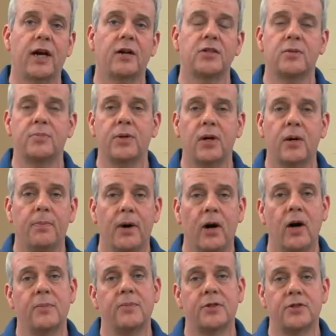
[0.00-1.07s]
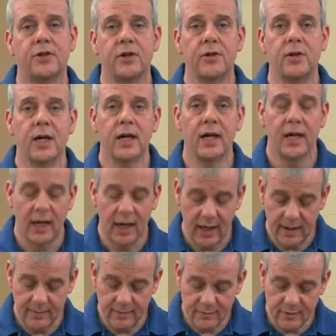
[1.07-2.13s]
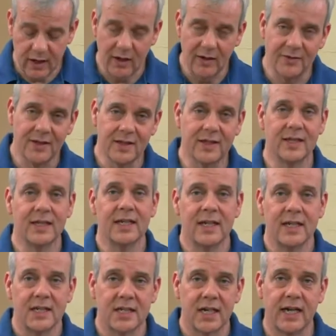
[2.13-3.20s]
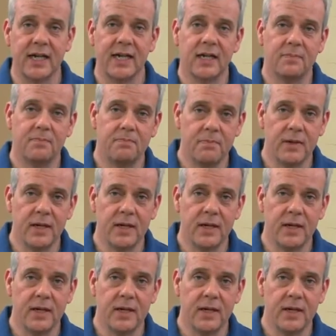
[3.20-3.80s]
out to put a pipe through, rather than taking a